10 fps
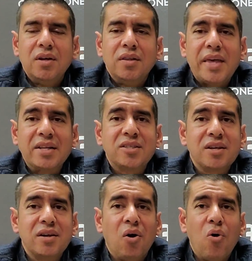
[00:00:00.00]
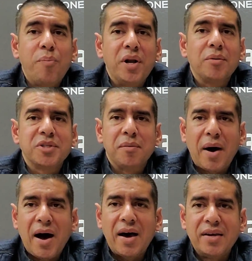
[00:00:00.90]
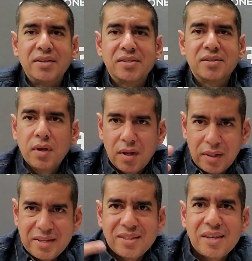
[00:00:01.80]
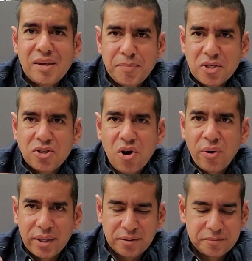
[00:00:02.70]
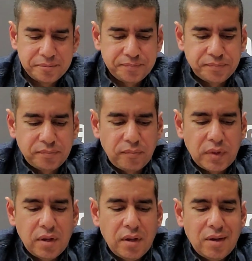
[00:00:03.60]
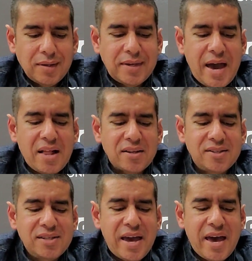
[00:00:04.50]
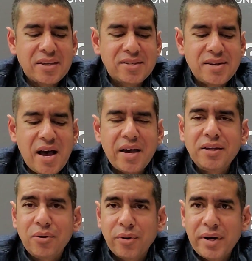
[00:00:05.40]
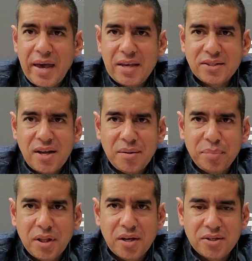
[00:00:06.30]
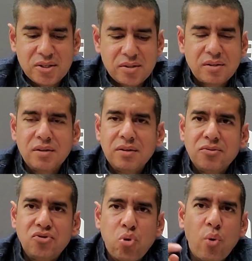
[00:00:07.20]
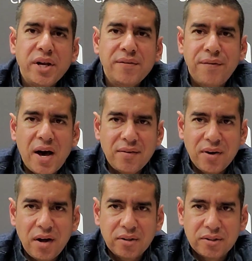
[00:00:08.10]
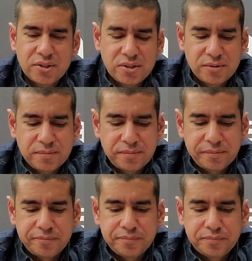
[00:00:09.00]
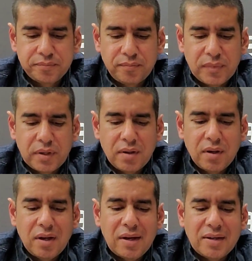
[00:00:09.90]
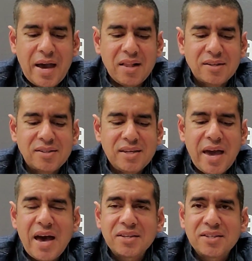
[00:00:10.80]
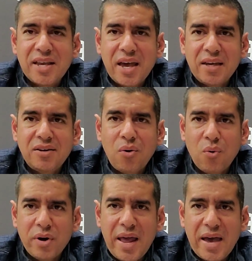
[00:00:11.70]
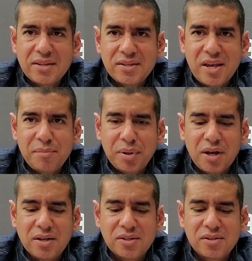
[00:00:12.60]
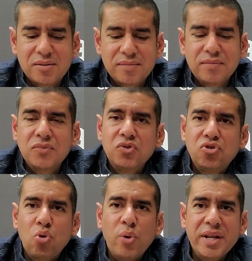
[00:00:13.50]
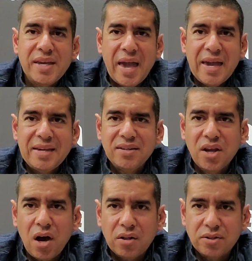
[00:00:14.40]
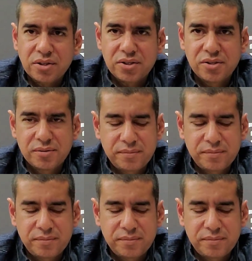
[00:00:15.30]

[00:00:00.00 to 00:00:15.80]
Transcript: that's gonna open up some eyes. Let's keep this going. Galaxy S9 or an S9 Plus, $25. A Galaxy S10 or an S10 Plus, $28.